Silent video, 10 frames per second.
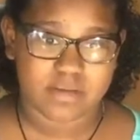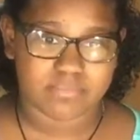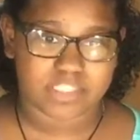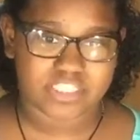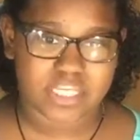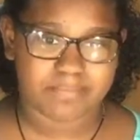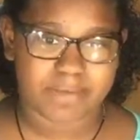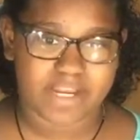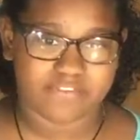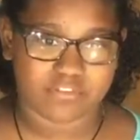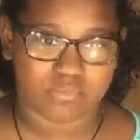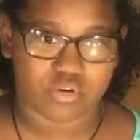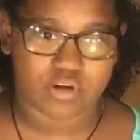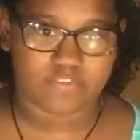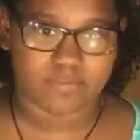Please stop by for
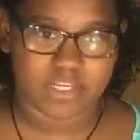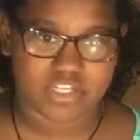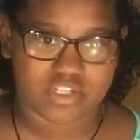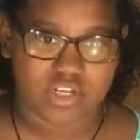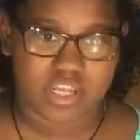more information